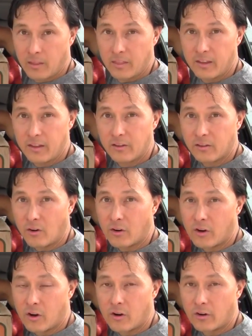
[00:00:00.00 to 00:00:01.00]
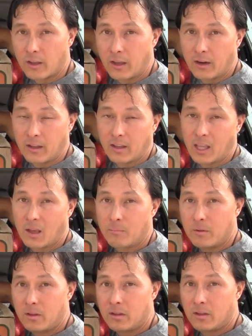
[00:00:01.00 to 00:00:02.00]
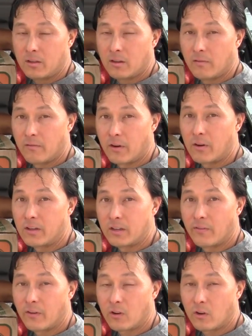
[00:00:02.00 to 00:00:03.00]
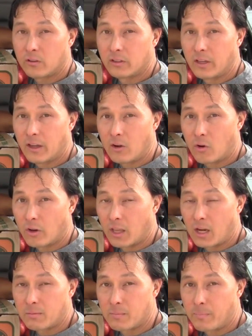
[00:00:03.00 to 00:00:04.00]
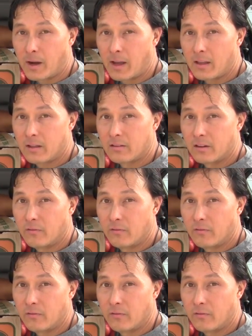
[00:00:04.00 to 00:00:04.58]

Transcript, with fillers: These are non-organic. It can be very difficult to get organic papayas,